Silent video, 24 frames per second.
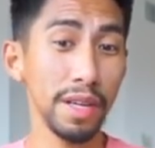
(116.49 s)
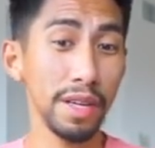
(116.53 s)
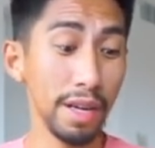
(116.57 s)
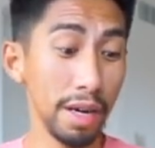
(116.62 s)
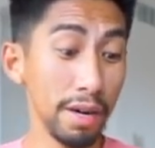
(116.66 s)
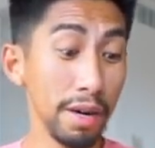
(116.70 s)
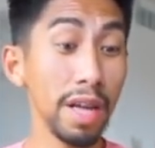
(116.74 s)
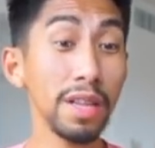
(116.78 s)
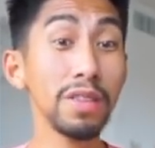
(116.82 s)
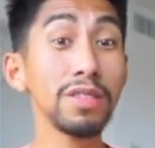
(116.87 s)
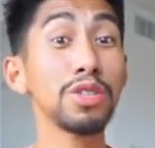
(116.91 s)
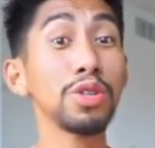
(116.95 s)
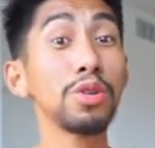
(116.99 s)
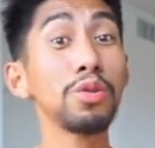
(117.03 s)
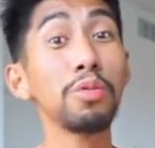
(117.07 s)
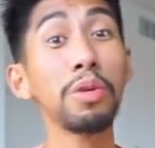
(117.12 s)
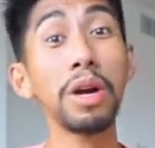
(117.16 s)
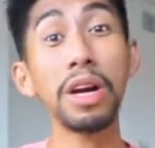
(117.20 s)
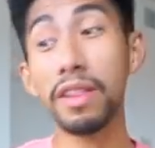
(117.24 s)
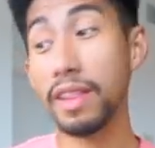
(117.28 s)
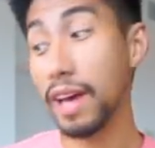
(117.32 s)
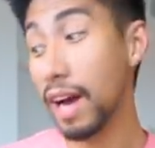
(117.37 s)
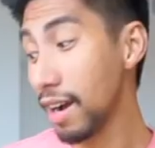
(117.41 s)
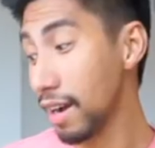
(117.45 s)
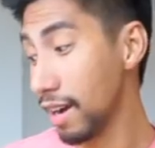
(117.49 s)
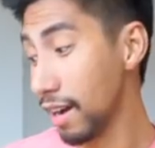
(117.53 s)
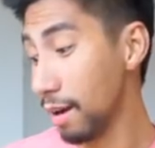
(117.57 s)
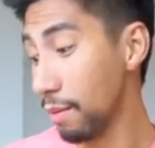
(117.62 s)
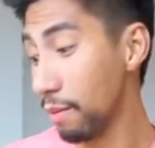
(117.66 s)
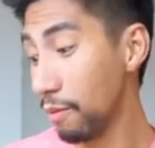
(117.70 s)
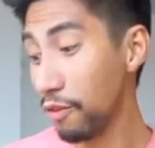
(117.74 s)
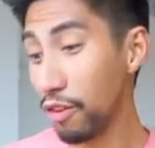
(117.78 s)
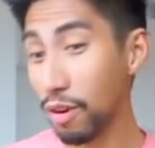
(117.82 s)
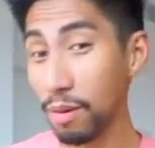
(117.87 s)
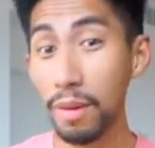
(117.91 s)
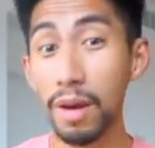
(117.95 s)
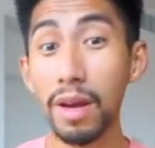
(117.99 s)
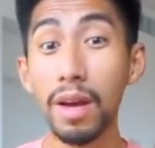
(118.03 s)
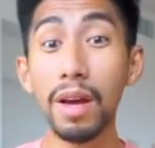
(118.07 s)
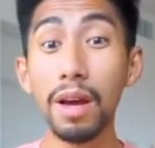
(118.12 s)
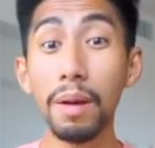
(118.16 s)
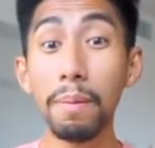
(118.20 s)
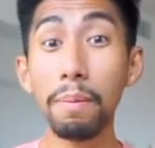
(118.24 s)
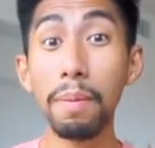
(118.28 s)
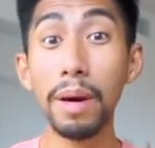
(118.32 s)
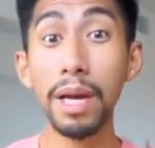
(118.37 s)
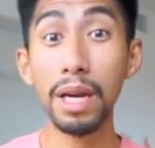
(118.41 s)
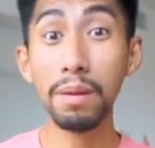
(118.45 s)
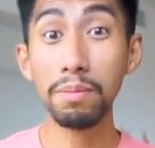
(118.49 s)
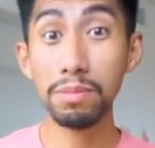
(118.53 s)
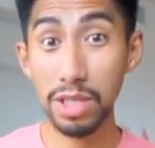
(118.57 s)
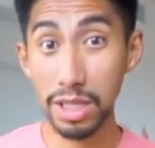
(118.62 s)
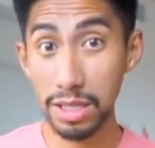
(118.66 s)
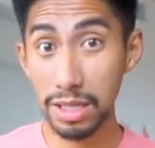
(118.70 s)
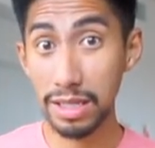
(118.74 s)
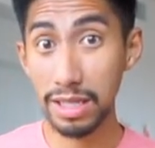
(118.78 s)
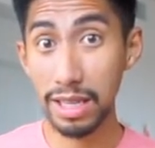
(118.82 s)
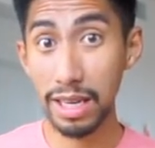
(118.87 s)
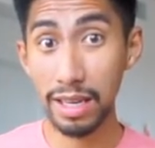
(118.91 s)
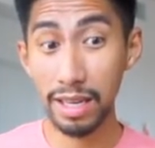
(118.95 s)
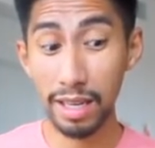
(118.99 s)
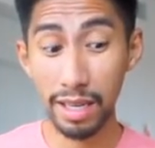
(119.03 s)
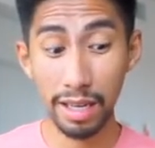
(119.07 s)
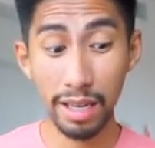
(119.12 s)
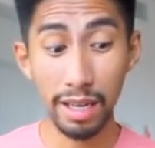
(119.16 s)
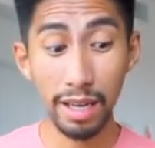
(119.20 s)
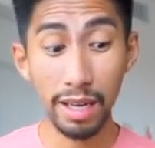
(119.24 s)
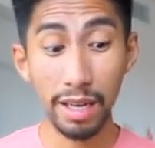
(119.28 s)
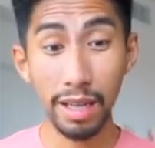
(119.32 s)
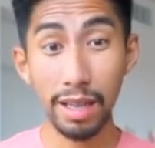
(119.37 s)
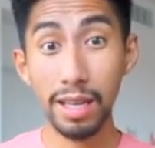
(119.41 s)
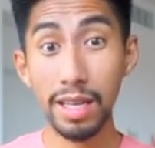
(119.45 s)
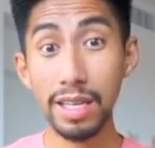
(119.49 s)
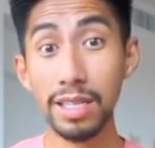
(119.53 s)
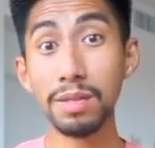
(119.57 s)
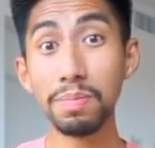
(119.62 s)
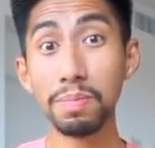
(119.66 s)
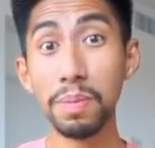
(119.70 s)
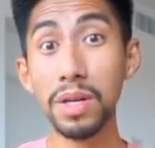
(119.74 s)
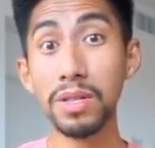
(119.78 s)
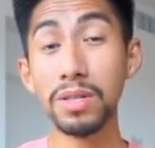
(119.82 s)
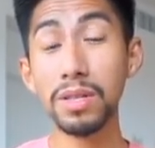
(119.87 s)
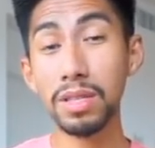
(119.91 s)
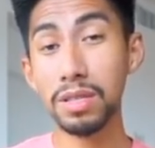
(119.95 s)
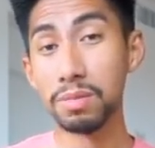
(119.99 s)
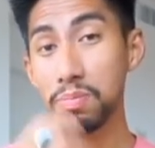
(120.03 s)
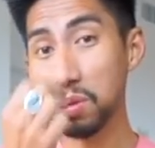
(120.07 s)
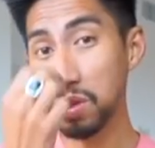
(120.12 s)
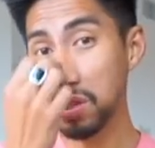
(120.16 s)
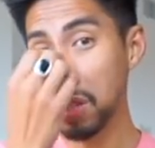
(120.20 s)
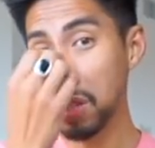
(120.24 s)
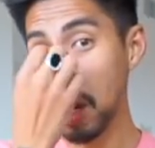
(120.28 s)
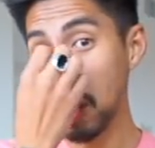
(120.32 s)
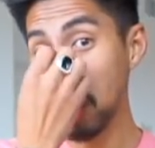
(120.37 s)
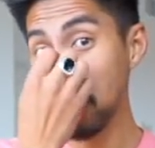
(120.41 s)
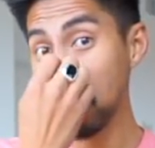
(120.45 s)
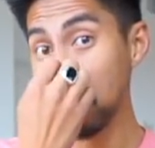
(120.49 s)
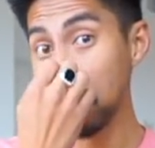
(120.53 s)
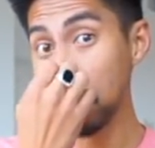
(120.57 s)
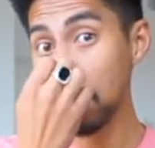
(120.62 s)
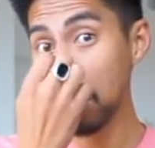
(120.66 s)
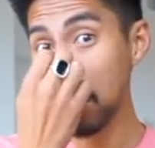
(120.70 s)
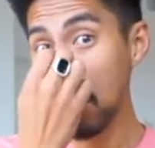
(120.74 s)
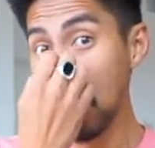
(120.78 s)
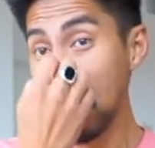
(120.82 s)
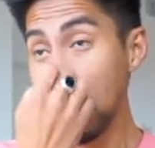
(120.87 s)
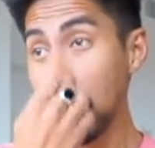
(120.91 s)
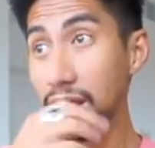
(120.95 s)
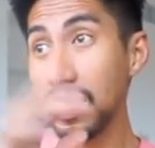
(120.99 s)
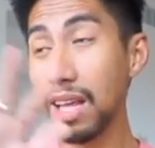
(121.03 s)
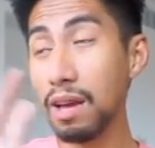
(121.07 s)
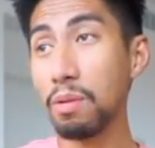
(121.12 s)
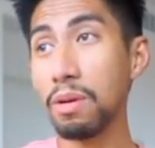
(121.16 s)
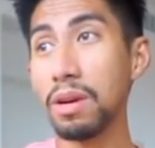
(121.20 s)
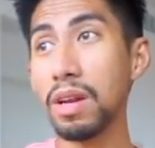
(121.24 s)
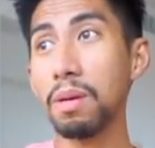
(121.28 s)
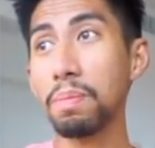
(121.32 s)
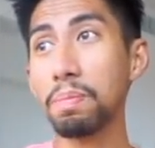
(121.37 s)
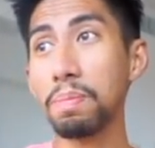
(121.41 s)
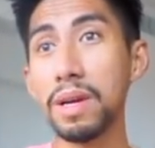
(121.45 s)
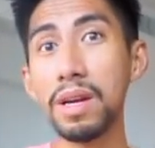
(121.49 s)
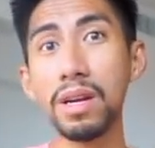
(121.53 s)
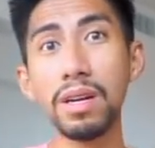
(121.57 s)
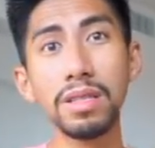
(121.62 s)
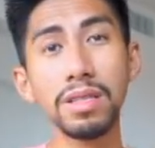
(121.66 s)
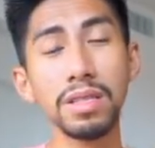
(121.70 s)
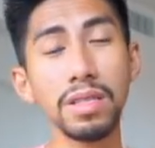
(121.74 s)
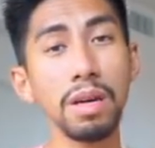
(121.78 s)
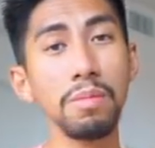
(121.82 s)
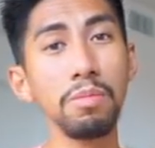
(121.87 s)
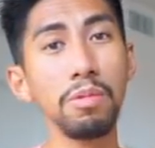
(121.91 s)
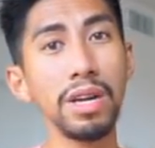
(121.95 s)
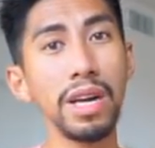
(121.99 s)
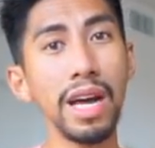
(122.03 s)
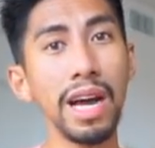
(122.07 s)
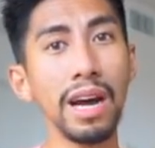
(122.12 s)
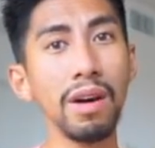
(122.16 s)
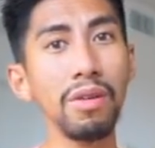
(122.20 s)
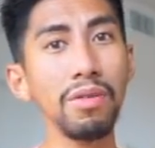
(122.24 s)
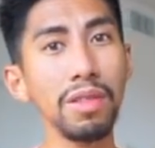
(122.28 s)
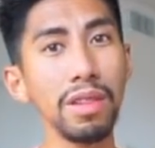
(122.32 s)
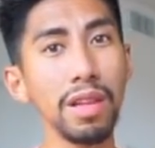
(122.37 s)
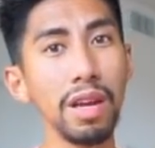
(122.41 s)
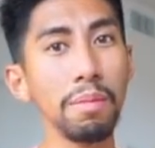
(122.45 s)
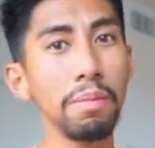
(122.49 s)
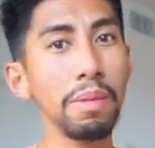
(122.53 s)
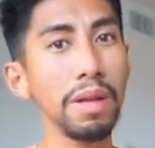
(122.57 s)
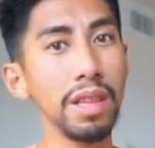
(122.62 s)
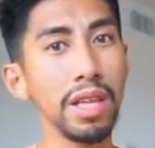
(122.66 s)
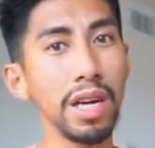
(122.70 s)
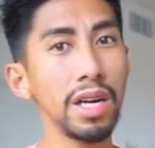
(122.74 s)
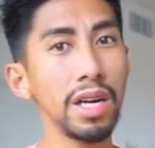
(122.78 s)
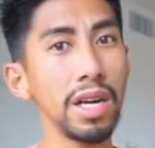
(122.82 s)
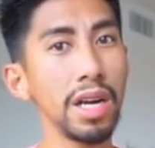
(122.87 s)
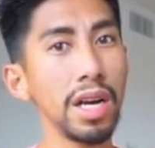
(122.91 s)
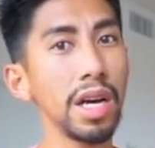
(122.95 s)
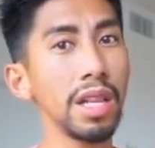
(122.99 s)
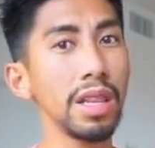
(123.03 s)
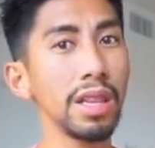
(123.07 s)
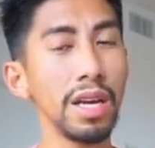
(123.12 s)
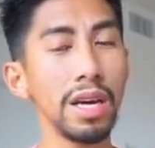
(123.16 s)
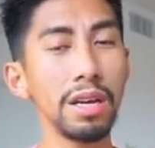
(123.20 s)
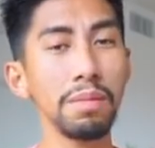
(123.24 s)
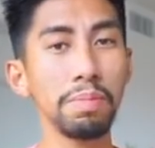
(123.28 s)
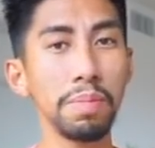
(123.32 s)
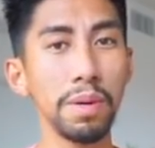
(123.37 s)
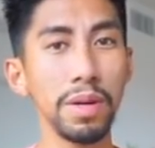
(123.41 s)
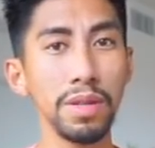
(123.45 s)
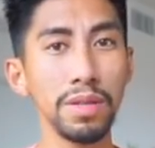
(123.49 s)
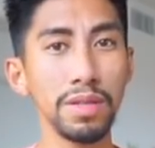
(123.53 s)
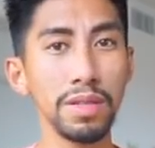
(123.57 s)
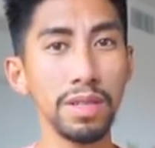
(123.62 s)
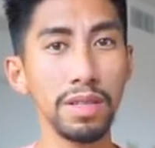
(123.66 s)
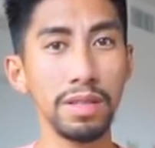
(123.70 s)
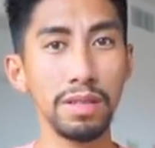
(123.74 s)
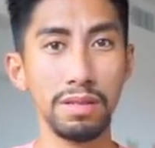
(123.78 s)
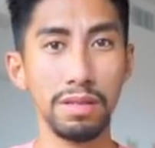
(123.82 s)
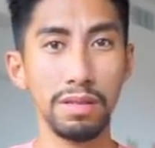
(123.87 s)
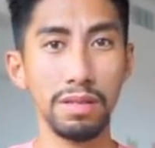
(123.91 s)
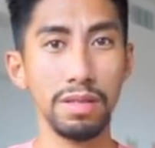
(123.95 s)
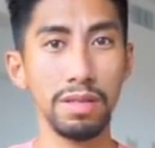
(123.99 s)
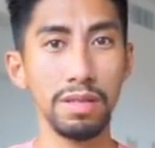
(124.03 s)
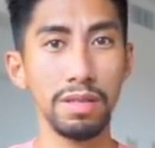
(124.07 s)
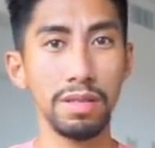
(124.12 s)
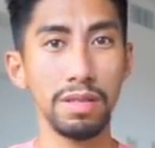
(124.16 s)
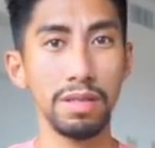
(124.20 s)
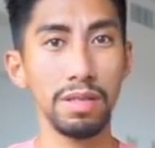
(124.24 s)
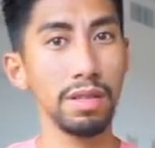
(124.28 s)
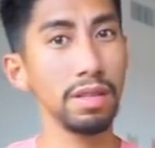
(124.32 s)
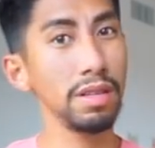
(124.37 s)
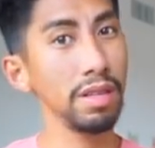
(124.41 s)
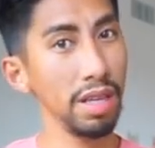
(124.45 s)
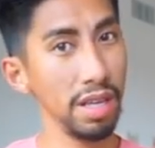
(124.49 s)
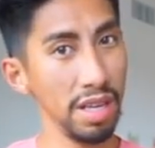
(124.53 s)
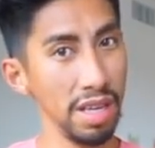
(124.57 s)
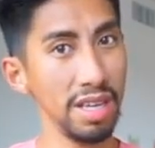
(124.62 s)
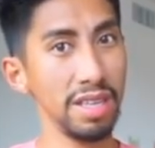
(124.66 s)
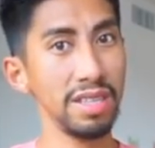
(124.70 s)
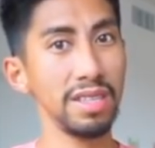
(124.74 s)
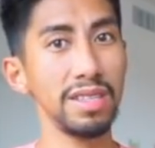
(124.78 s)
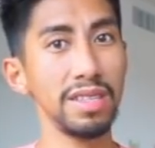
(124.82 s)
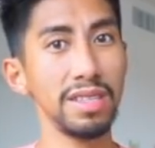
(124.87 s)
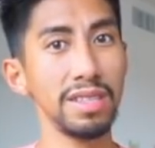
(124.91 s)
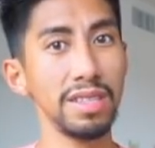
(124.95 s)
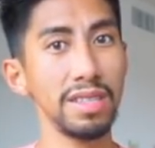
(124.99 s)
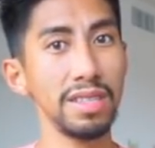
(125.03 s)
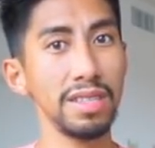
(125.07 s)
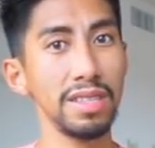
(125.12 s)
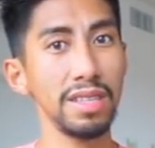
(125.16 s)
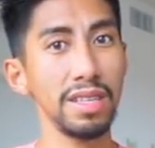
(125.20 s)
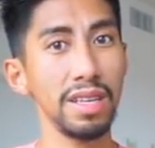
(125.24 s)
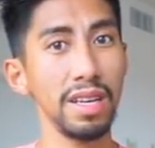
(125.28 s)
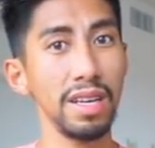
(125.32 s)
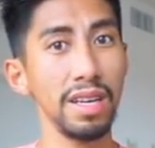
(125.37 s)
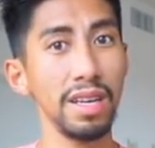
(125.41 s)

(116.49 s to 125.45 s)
I'm not sure where that come from, but I'm just saying. This person is pretentious. They want to appear as someone out there, but not that person. Yes.